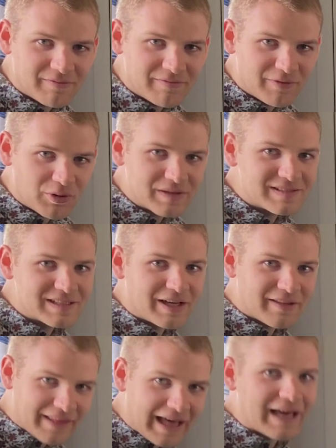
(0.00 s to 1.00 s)
focusing
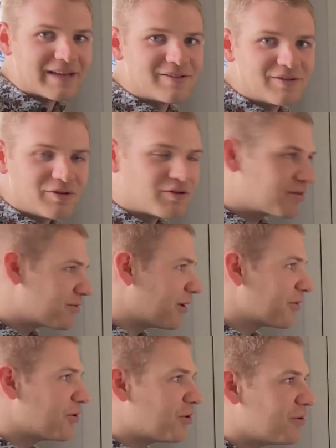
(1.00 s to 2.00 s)
on that
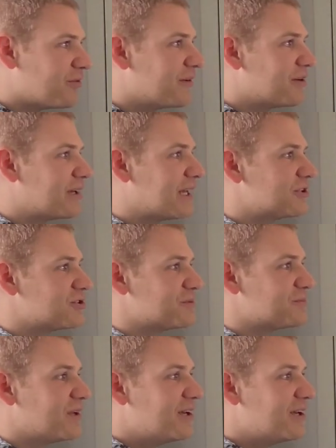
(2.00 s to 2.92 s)
throughout the whole variation.